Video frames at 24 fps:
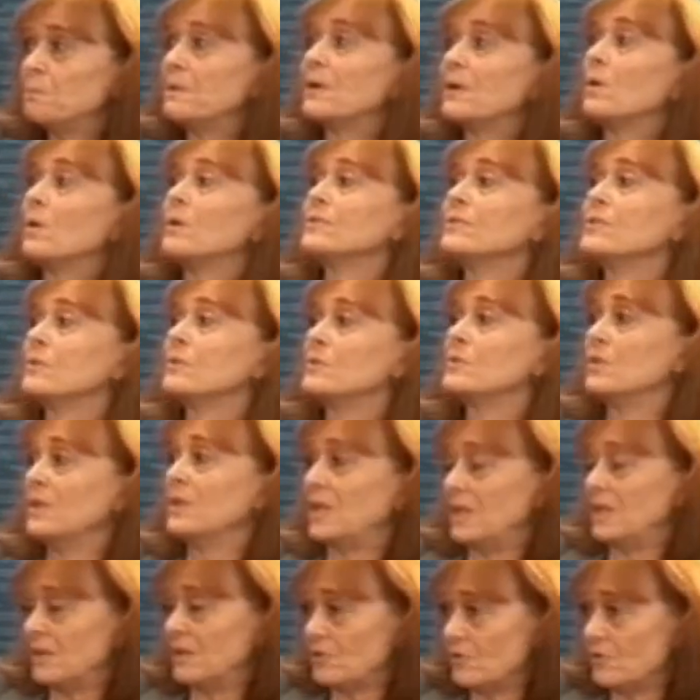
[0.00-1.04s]
but also to
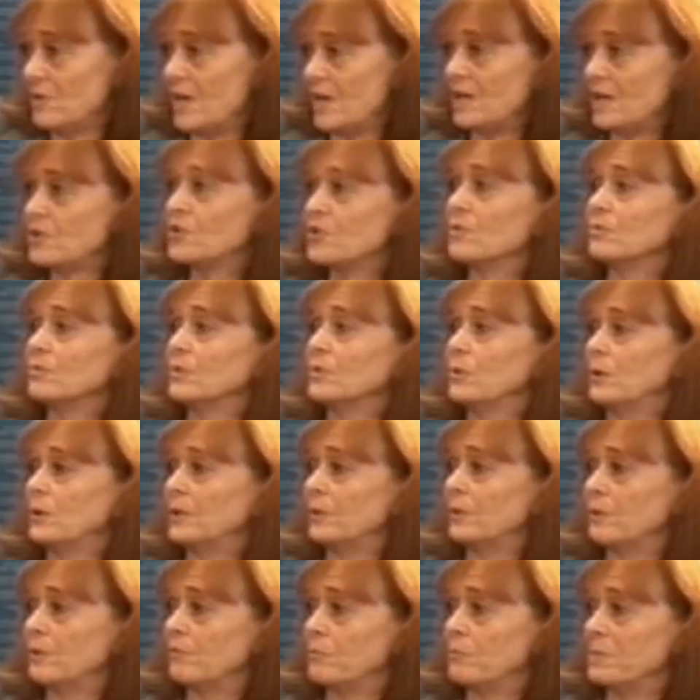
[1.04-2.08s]
the International
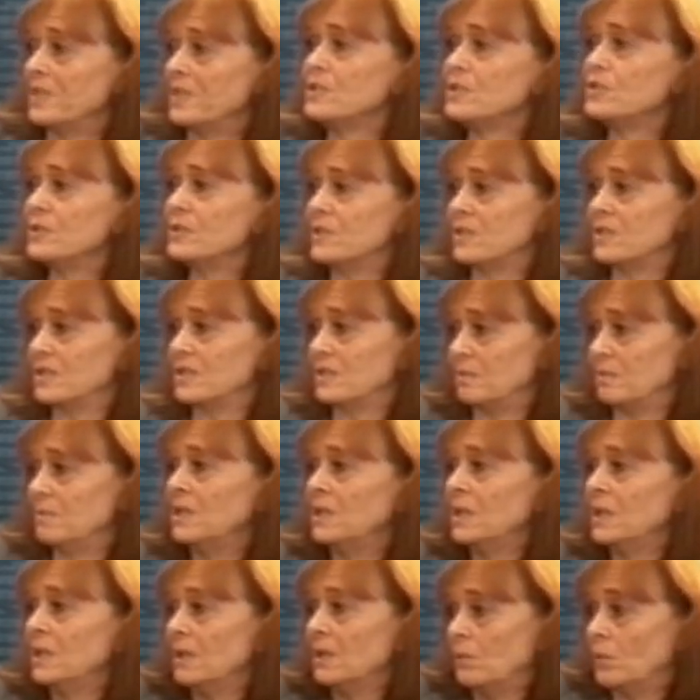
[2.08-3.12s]
Nuclear Information System,
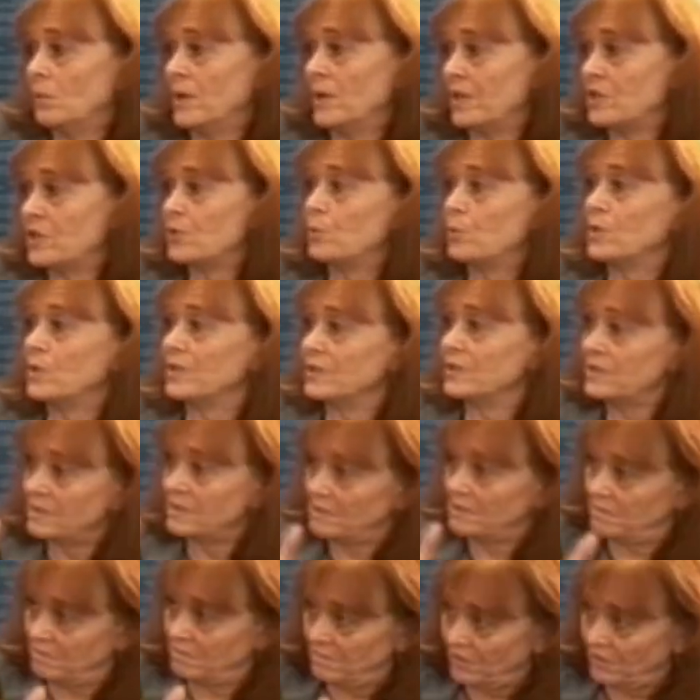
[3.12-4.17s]
which was
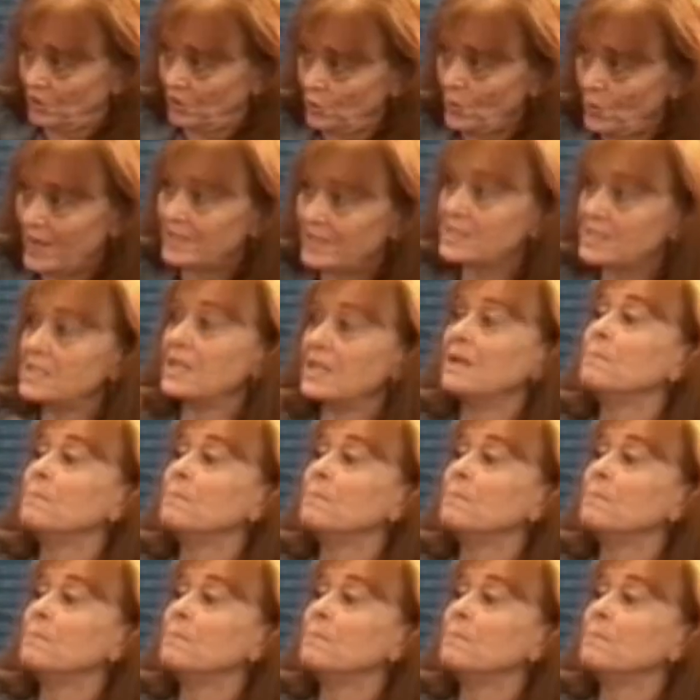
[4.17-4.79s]
U.S.